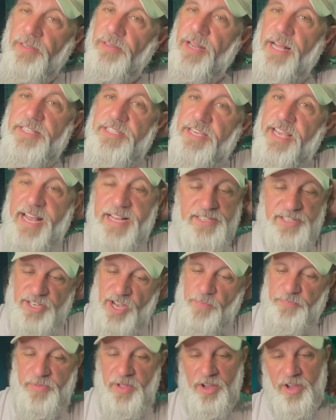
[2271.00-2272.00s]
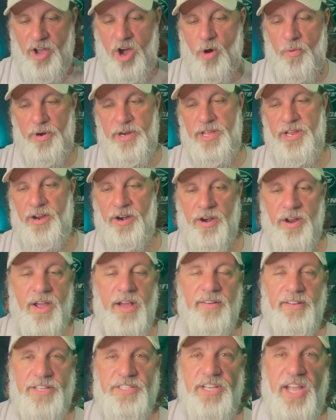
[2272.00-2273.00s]
Let's get something going here.
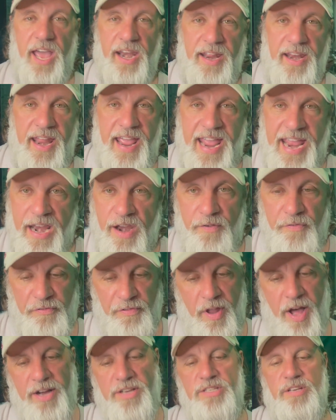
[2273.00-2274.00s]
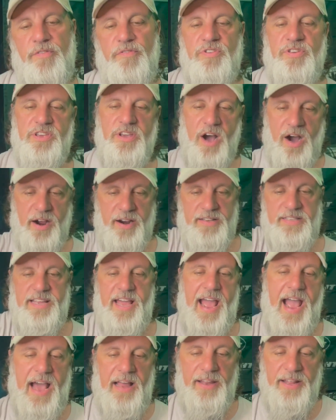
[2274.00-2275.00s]
Let's get an influx of young
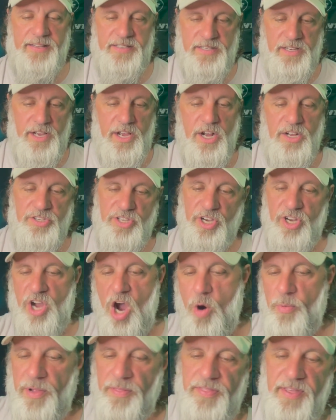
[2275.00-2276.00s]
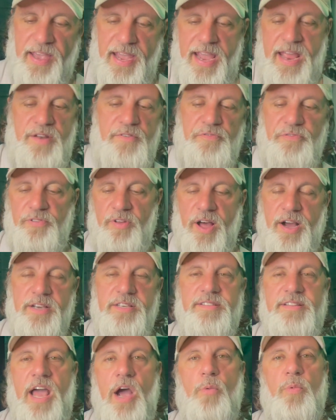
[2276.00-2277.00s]
talent to go with the
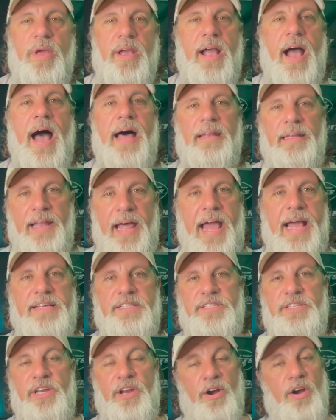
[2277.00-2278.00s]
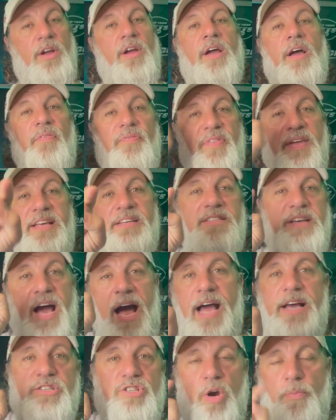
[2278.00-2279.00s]
influx that we got last year. These
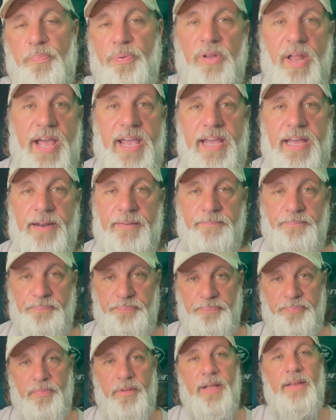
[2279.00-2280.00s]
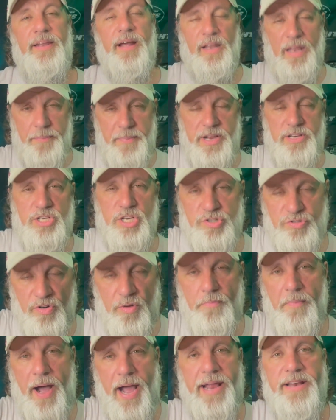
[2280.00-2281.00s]
guys are playing. Now, let me just
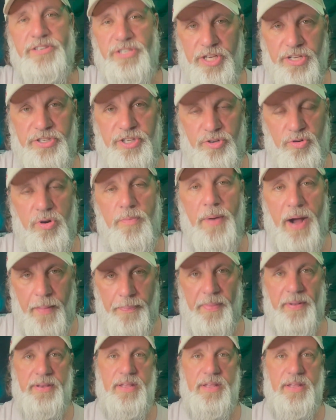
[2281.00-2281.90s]
remind you, too, about the